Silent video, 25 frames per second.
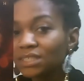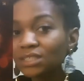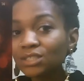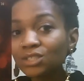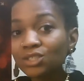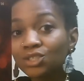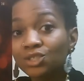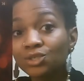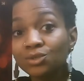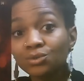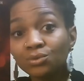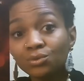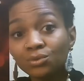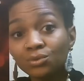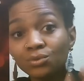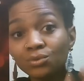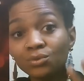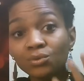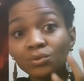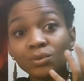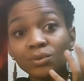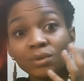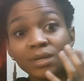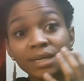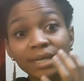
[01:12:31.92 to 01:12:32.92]

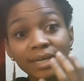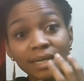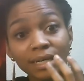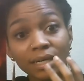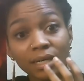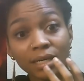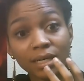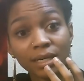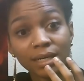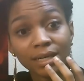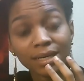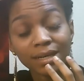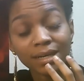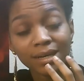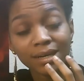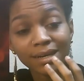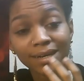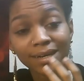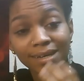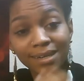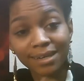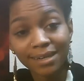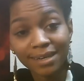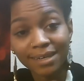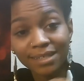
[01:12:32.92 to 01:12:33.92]
to
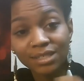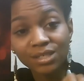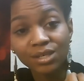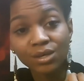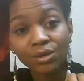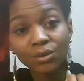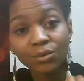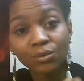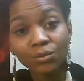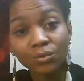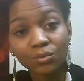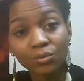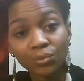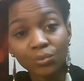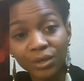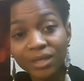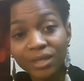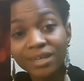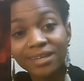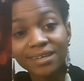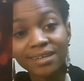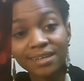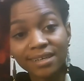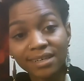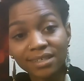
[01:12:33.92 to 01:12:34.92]
connect
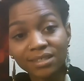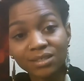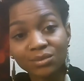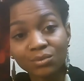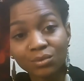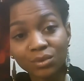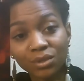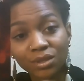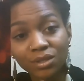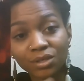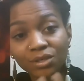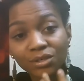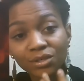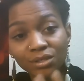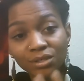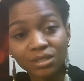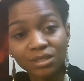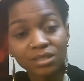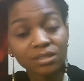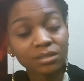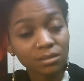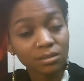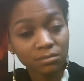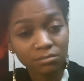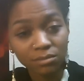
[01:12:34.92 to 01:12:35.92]
reconnect with your
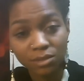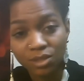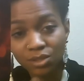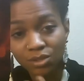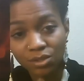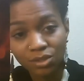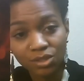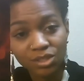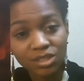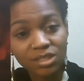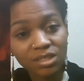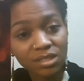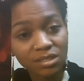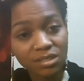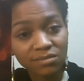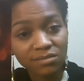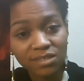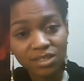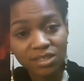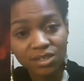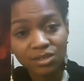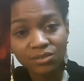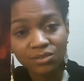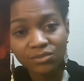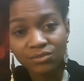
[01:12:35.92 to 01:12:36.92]
your sense of
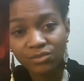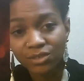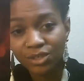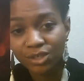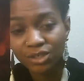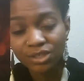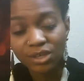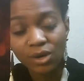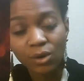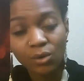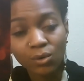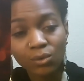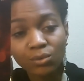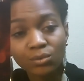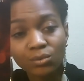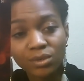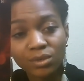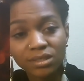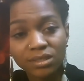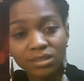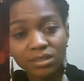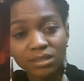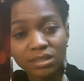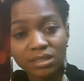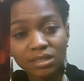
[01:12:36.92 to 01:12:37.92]
self, your
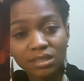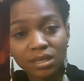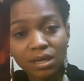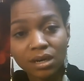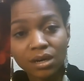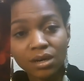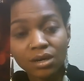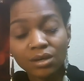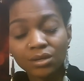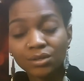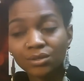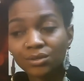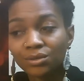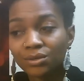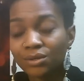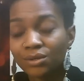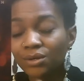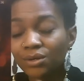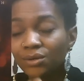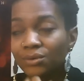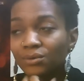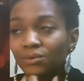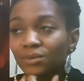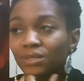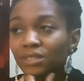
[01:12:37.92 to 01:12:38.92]
wholeness. You
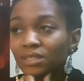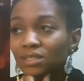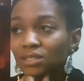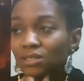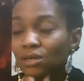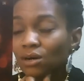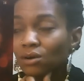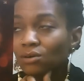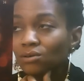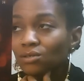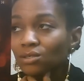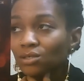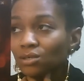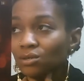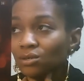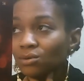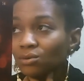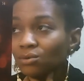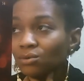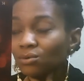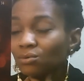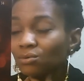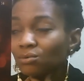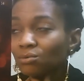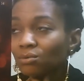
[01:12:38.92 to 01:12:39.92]
know, it's
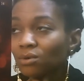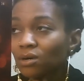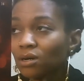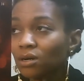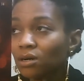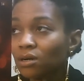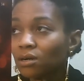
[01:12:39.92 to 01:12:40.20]
also